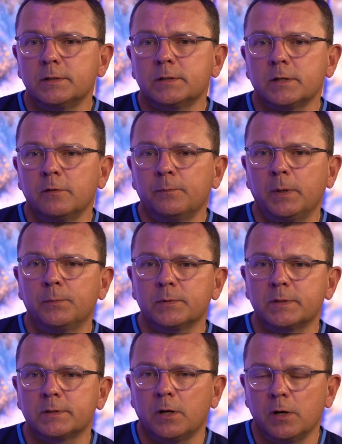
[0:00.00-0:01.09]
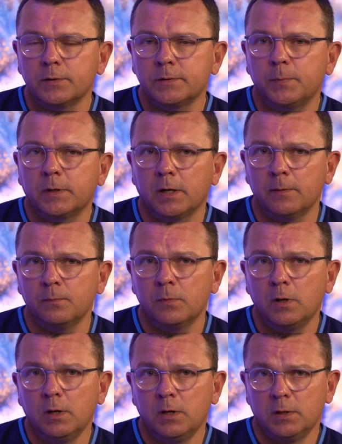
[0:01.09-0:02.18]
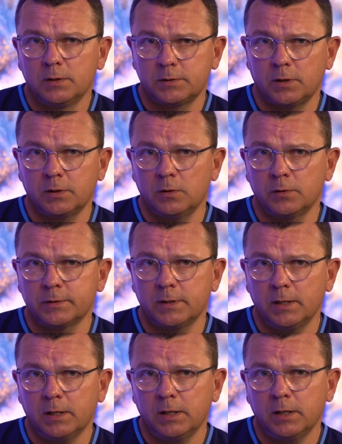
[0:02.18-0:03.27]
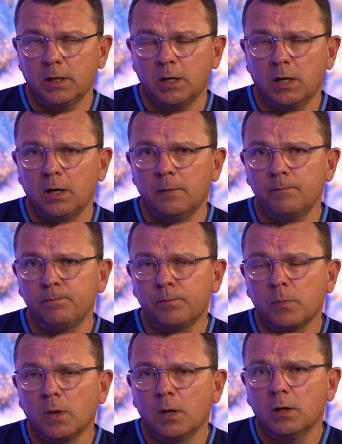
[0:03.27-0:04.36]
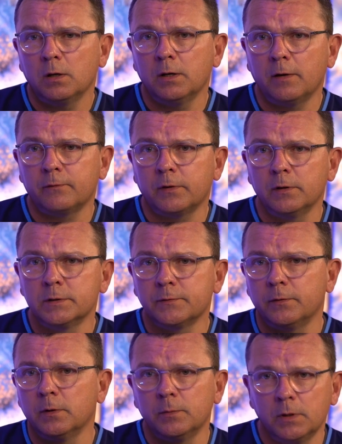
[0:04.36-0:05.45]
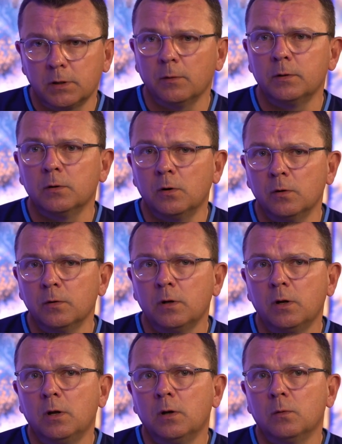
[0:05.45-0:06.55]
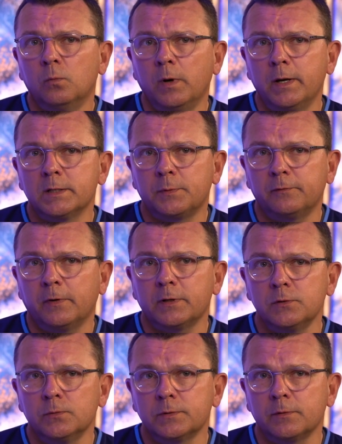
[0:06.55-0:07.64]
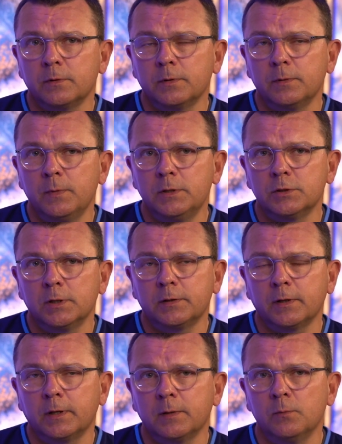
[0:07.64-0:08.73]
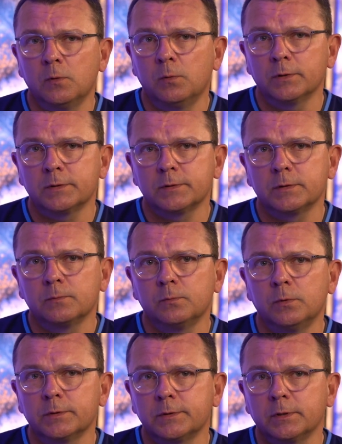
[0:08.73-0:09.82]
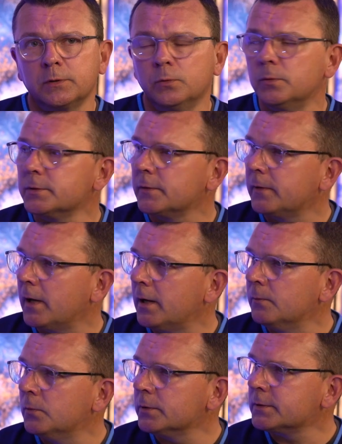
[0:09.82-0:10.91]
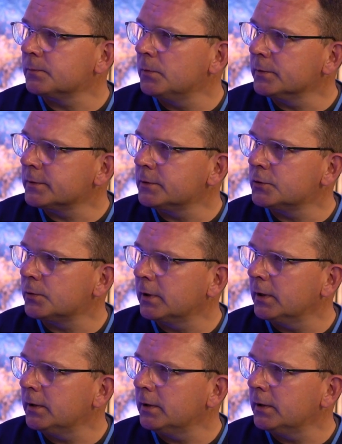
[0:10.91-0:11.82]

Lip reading: And so if people start to become psychotic and have those phenomena going on, we as professionals are immediately thinking, well, what's the cause of that and what's the trigger?